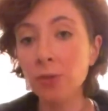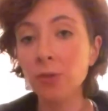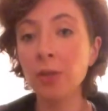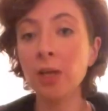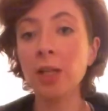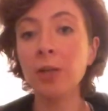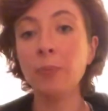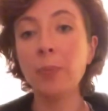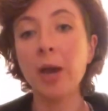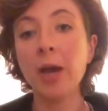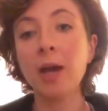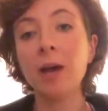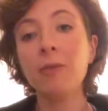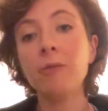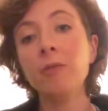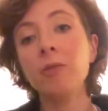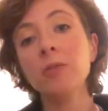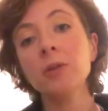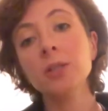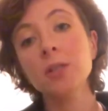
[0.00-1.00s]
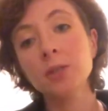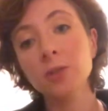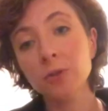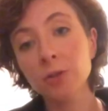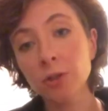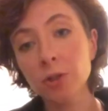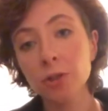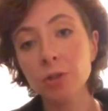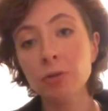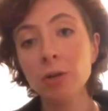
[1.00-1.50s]
to get back after a
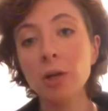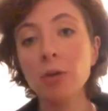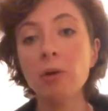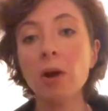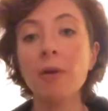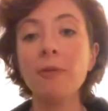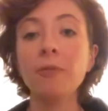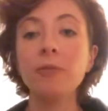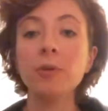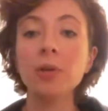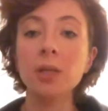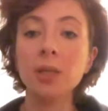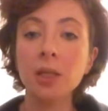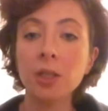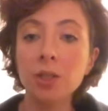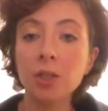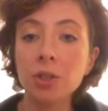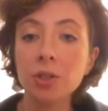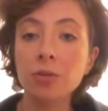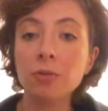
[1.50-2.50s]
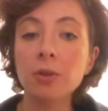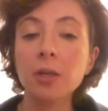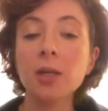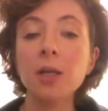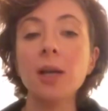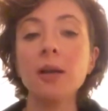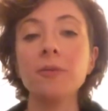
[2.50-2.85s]
surgery or after an injury,